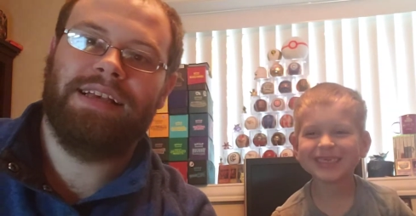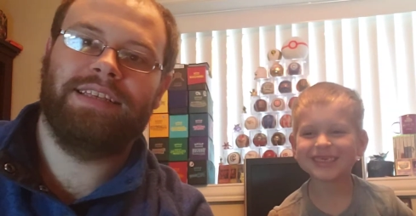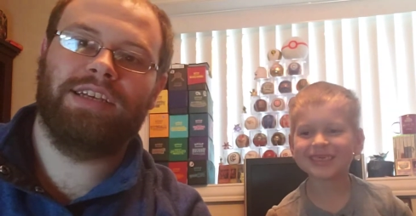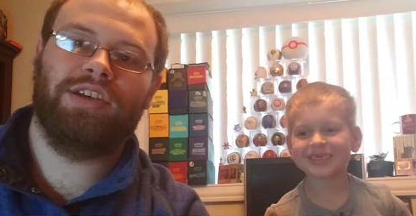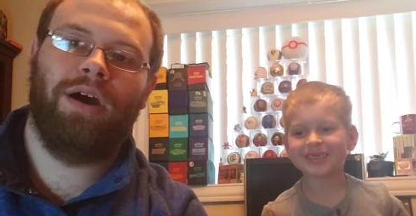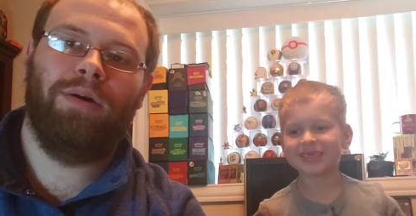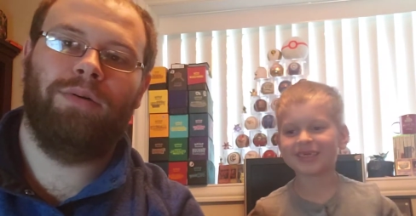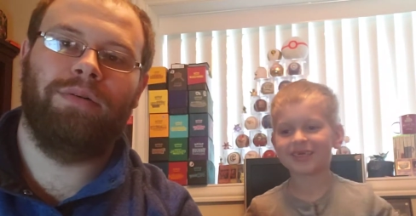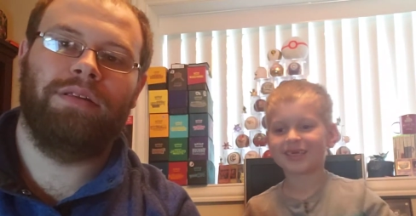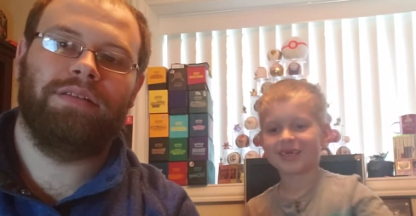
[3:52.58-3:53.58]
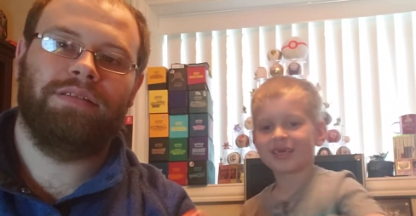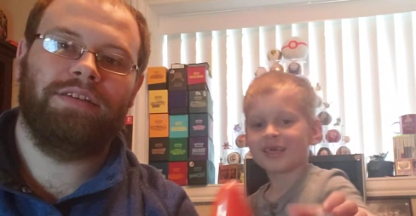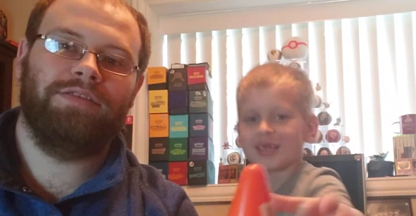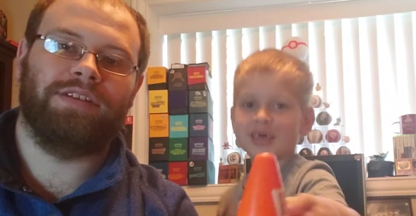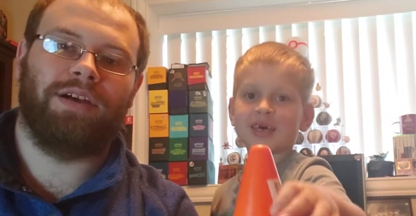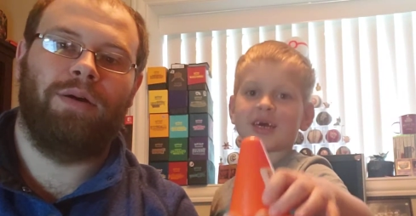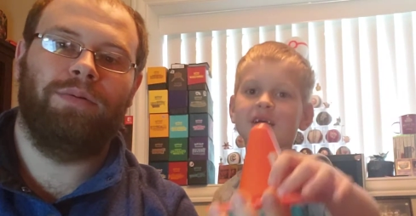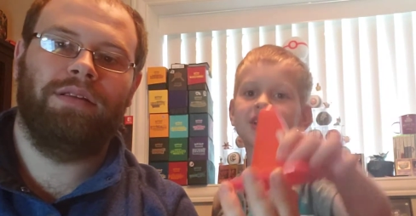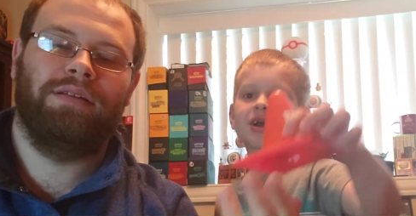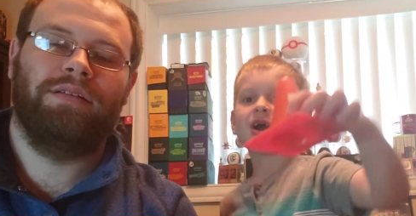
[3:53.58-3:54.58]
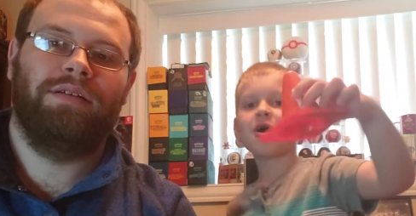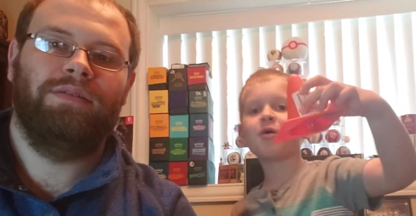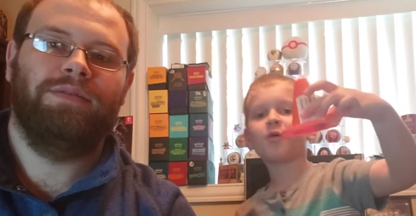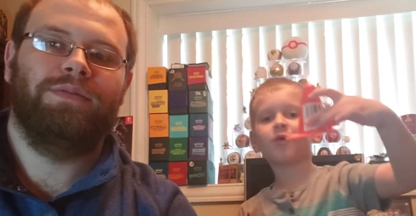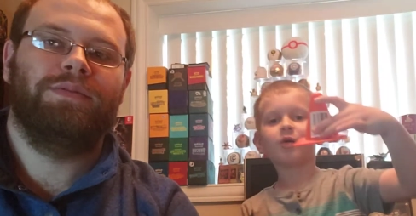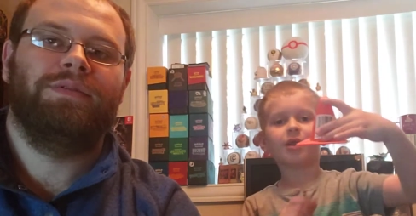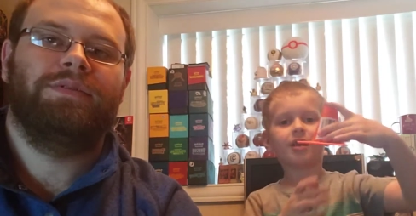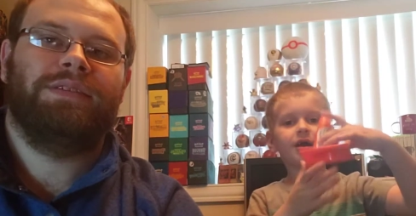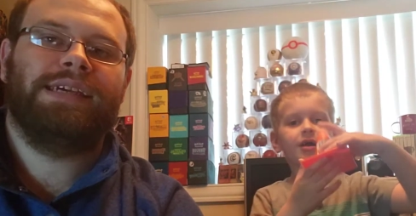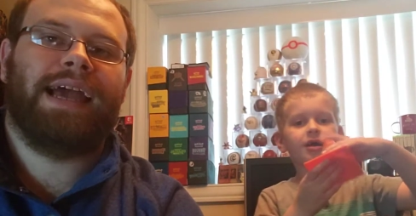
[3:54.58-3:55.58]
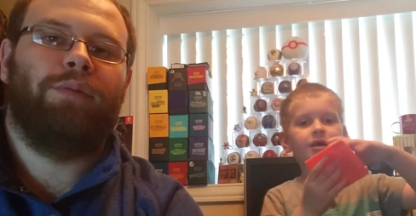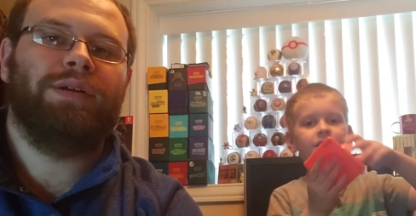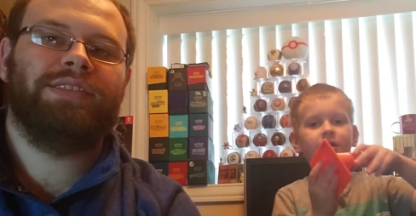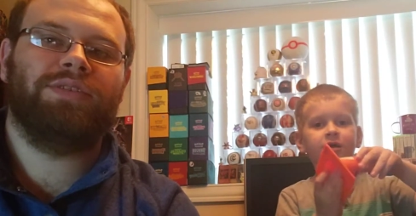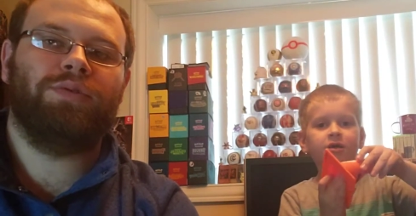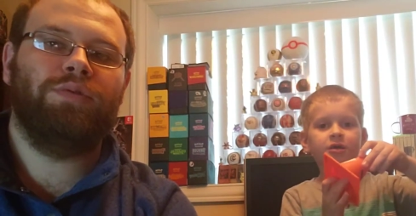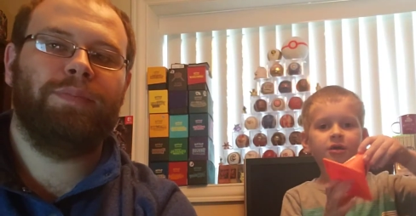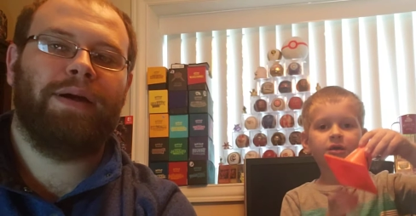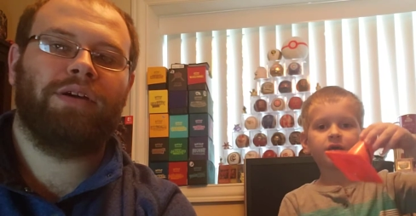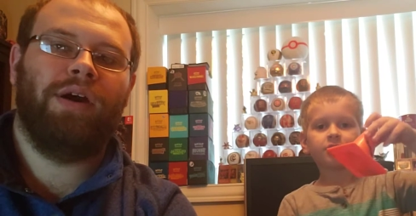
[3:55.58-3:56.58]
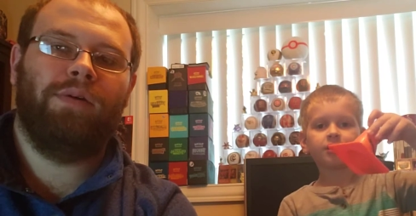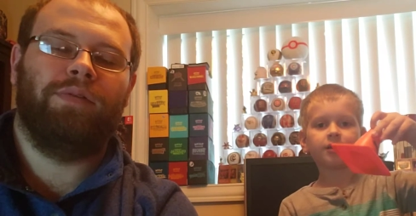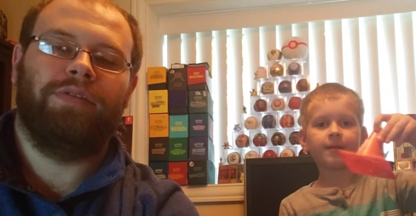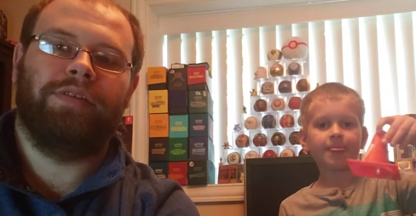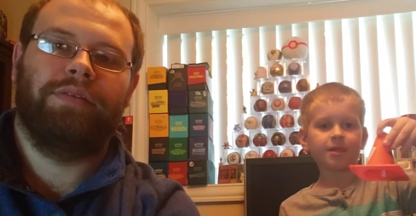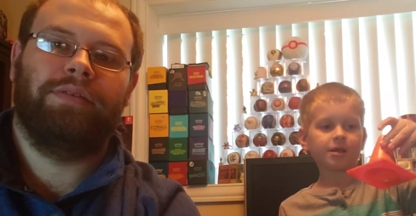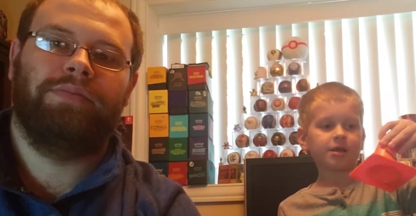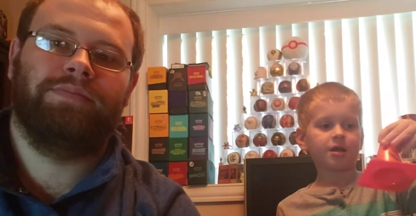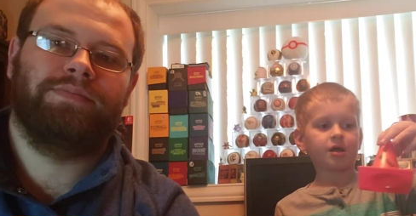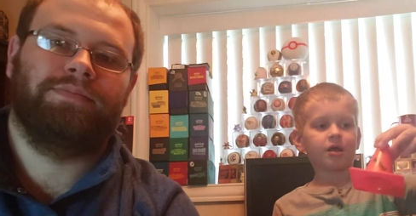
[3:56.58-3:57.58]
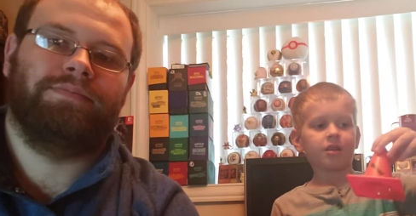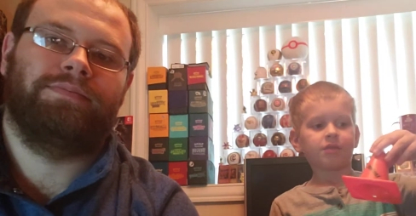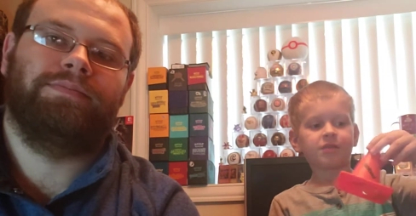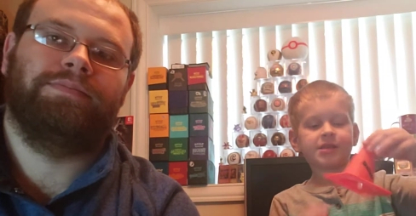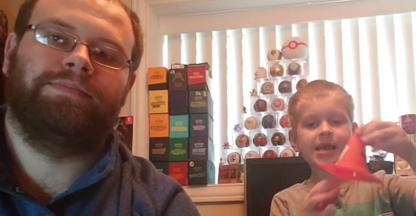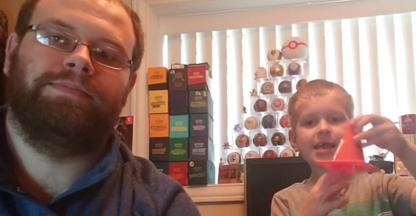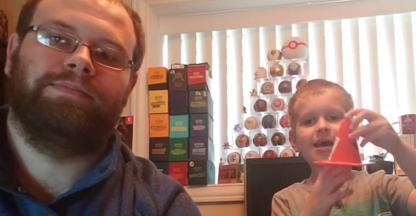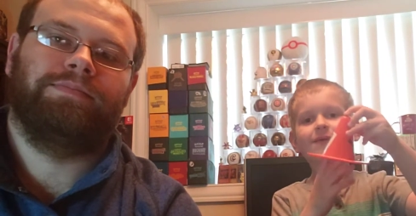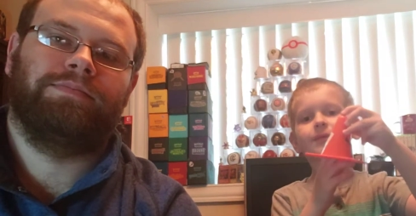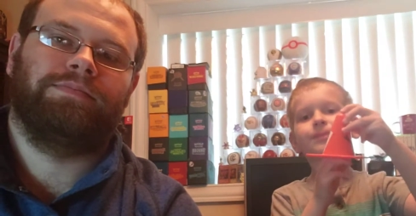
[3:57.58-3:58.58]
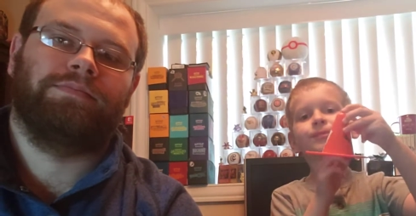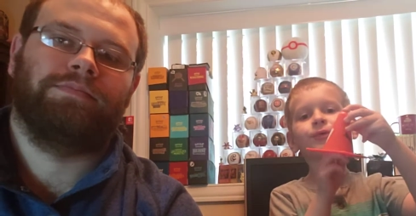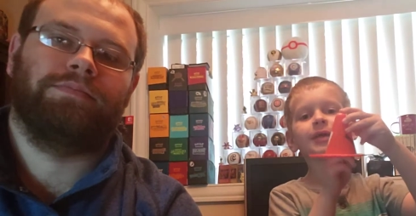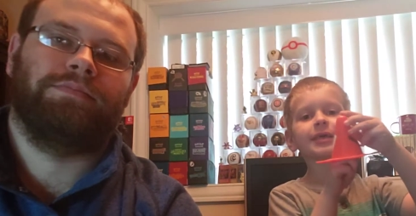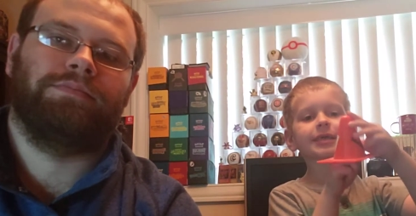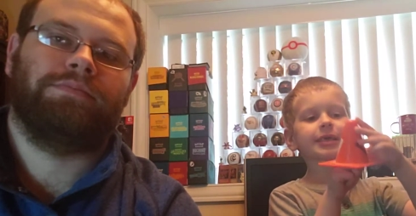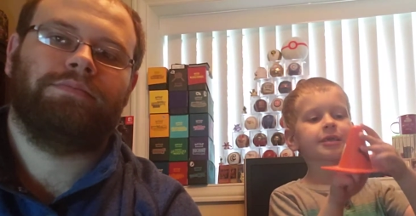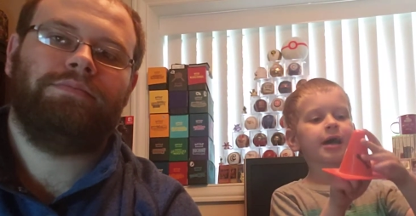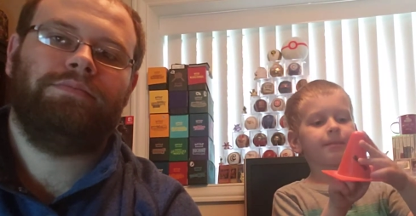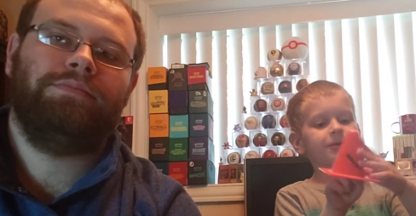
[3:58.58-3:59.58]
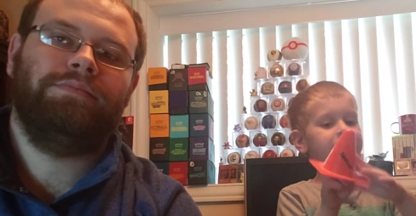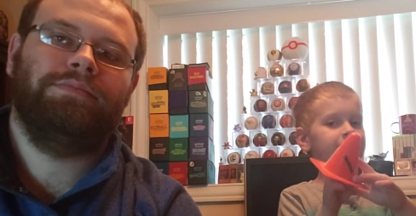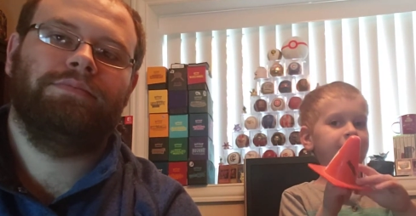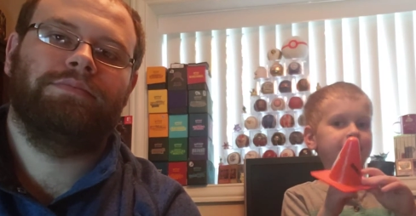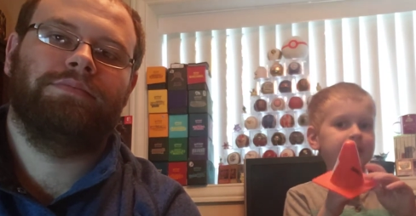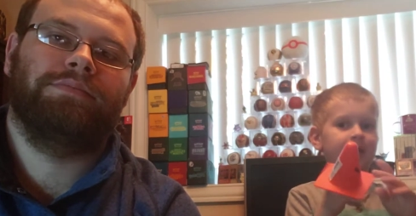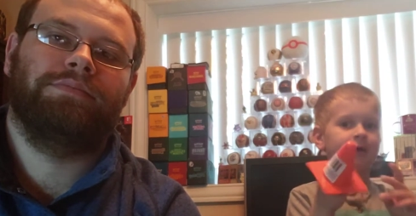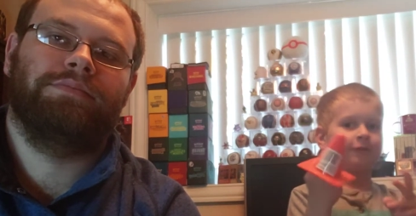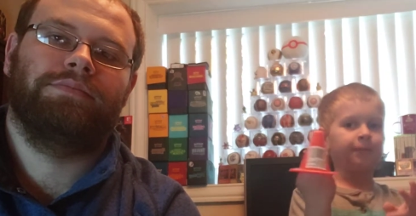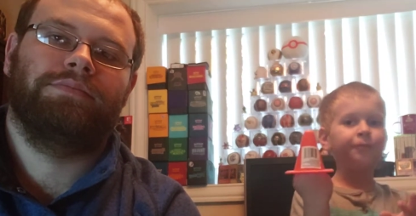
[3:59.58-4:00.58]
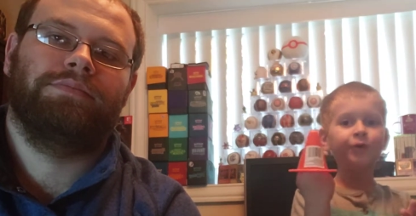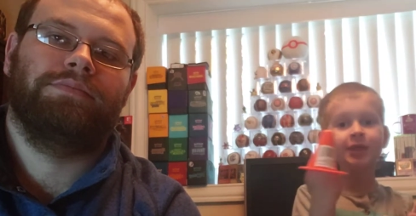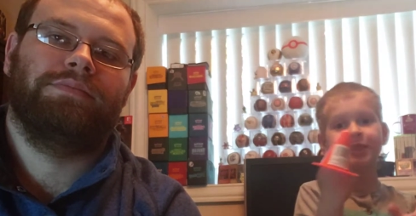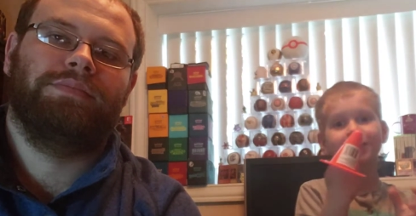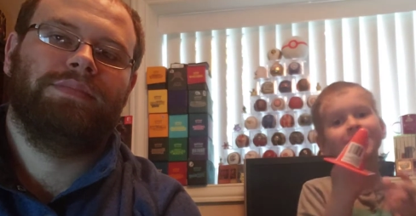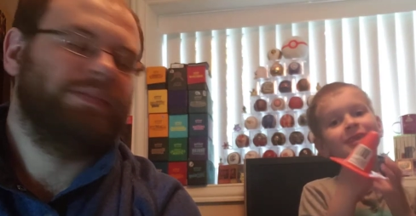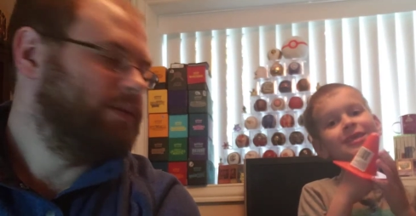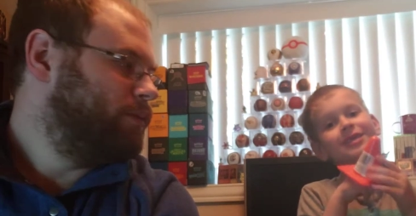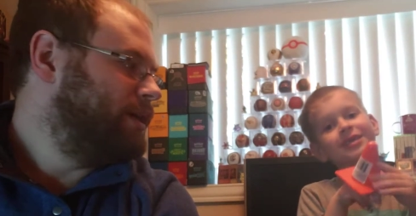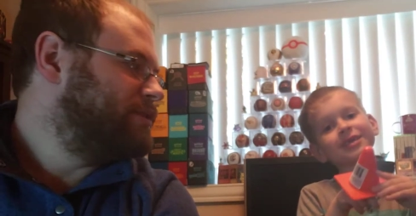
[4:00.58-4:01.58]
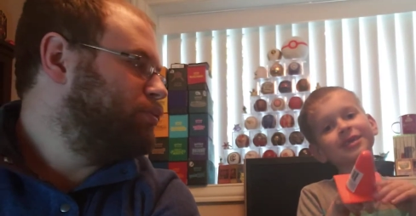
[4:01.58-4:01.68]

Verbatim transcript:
Speaker 1: is a cone. Here's a cone. A cone. Yeah. What's so cool about cones?
Speaker 2: They have a point at the top. This one doesn't have a point.
Speaker 1: Well, it's